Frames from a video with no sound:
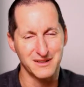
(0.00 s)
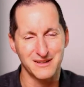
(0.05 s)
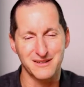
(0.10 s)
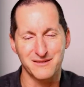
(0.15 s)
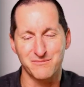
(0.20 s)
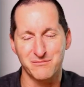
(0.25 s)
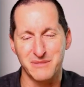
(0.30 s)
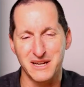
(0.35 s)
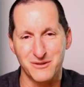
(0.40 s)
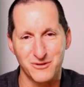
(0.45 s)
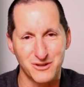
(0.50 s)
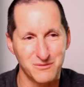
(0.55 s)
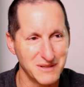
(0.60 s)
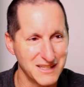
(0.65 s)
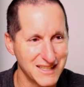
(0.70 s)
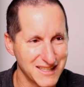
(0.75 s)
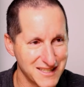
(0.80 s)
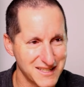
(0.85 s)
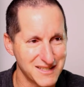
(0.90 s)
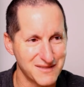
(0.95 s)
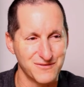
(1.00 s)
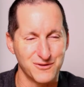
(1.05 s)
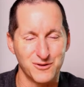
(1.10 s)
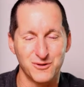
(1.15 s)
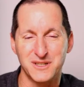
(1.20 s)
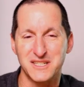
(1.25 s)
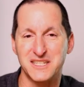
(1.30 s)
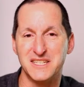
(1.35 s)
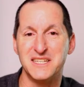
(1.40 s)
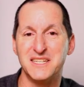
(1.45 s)
bear with me, this is for
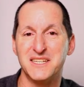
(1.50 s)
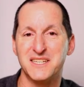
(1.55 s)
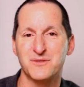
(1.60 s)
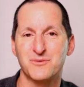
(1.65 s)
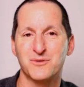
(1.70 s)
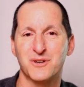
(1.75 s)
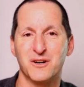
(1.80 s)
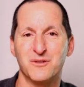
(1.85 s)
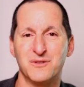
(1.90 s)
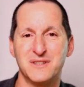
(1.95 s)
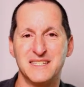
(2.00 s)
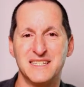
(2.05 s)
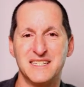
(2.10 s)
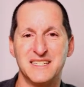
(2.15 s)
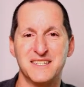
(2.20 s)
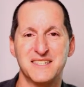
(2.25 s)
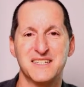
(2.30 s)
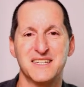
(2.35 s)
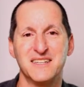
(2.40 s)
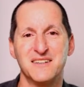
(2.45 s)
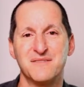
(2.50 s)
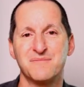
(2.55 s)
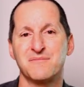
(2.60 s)
years. We'll go with years here.